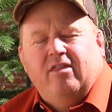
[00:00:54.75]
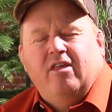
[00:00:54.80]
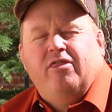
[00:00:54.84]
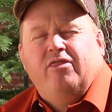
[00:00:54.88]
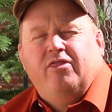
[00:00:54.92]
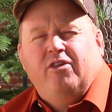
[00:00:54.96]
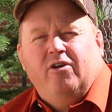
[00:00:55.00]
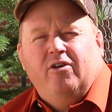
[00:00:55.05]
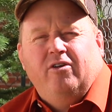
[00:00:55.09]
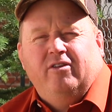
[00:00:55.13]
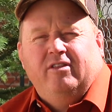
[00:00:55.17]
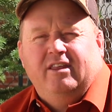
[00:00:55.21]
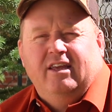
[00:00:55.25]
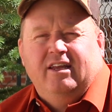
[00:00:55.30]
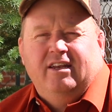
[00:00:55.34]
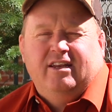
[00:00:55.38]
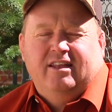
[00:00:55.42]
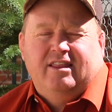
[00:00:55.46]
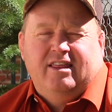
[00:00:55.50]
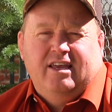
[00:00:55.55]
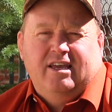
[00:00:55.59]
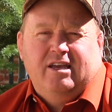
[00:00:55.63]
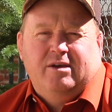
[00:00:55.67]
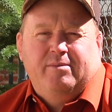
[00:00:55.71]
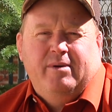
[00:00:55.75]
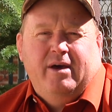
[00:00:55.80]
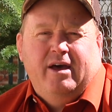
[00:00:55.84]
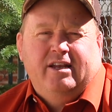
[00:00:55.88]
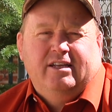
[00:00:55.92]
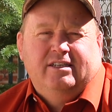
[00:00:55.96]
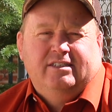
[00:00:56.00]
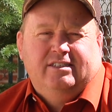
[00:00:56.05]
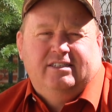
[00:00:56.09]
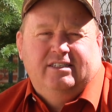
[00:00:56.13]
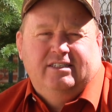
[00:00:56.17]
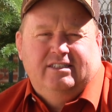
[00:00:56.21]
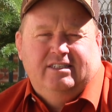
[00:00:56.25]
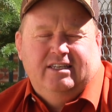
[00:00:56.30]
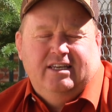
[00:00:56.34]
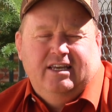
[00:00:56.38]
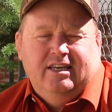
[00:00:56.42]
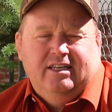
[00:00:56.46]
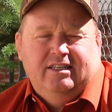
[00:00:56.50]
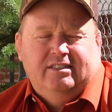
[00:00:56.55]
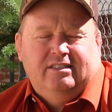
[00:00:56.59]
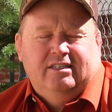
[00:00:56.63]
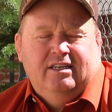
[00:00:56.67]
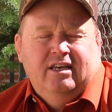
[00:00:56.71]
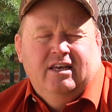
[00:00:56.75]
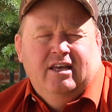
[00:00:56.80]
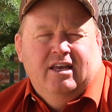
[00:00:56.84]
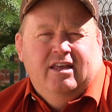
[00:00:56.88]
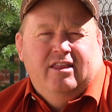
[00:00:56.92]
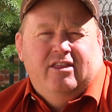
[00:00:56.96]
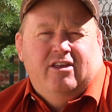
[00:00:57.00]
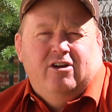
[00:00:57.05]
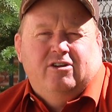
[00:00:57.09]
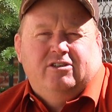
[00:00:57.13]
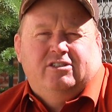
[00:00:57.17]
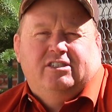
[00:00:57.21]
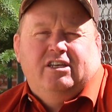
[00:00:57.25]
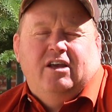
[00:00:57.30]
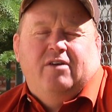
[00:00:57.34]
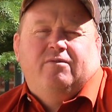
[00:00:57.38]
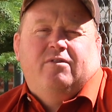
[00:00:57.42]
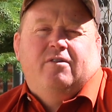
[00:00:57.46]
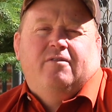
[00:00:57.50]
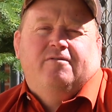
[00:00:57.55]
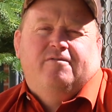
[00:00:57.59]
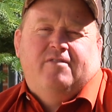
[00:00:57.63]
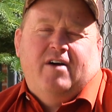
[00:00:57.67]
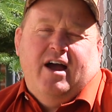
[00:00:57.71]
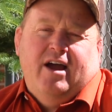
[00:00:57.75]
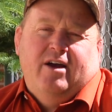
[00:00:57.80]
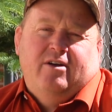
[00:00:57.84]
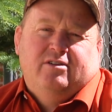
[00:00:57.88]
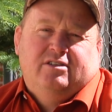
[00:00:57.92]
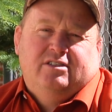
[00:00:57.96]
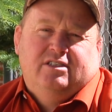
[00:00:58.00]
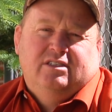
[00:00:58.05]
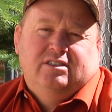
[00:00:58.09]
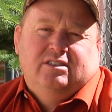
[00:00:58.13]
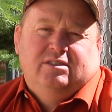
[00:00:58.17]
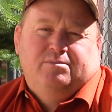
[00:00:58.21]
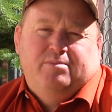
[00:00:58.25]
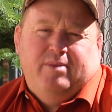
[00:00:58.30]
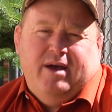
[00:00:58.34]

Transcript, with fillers: The third thing to think about is disease. There are several viruses,